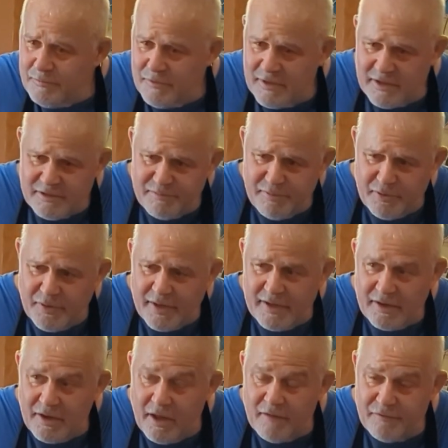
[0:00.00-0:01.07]
I think it's
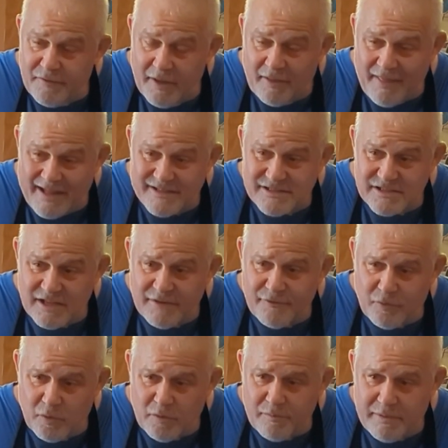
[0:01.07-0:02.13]
pureed enough. Now that
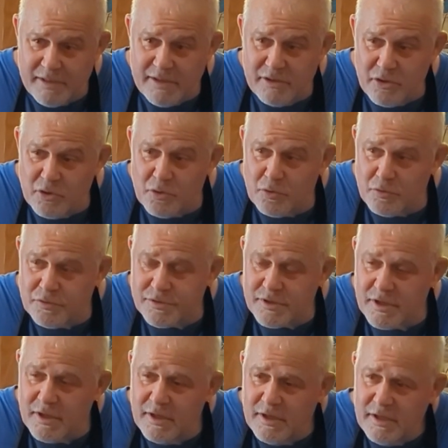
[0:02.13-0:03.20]
stuff will be used
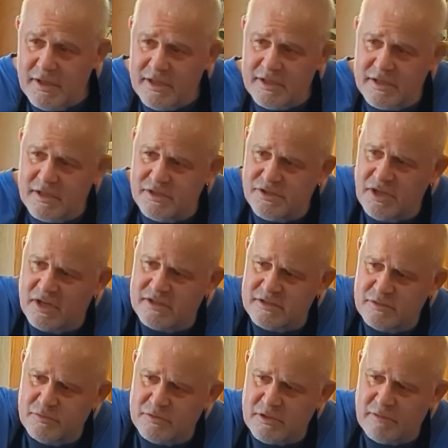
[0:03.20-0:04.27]
in
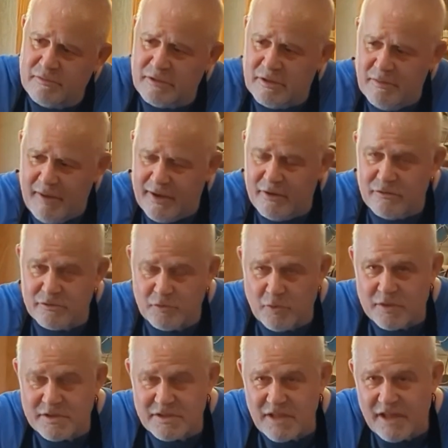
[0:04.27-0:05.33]
conjunction with the tomatoes
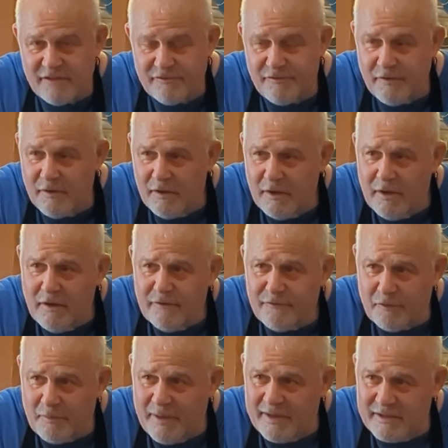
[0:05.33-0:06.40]
once they've
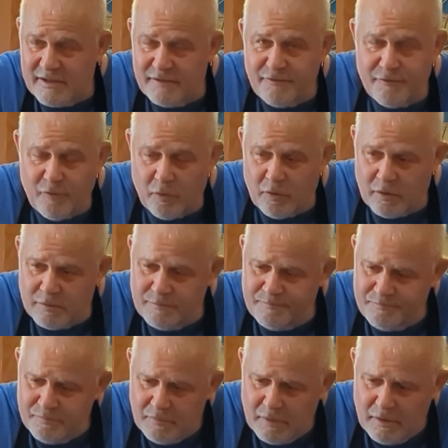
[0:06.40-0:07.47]
fermented for
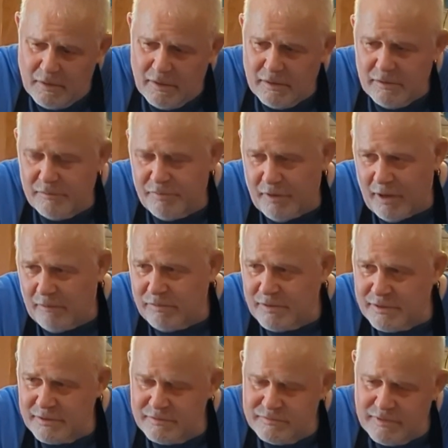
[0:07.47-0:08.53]

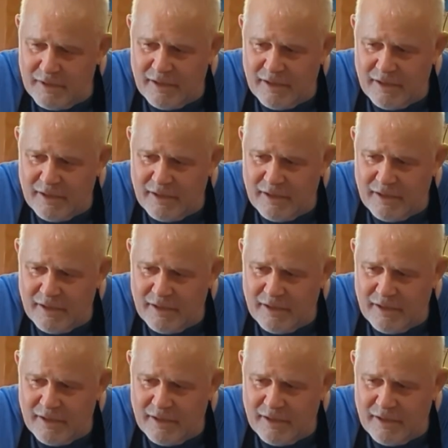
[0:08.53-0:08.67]
probably